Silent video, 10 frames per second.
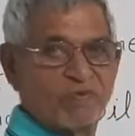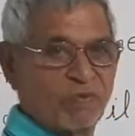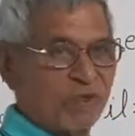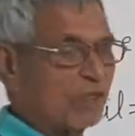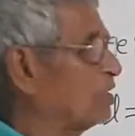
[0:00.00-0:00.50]

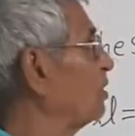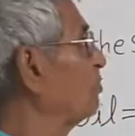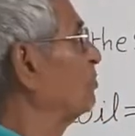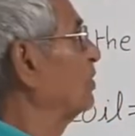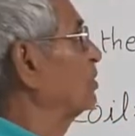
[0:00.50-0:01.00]
flowing.
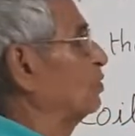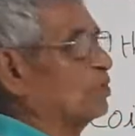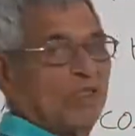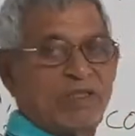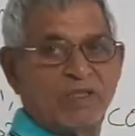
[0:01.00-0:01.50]
Galvanometer
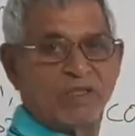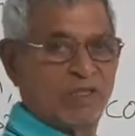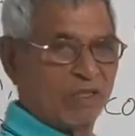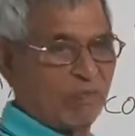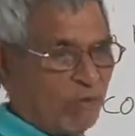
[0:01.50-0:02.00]
shows the
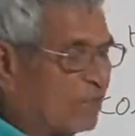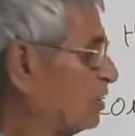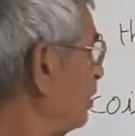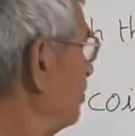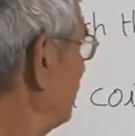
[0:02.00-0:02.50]

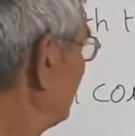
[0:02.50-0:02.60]
deflection.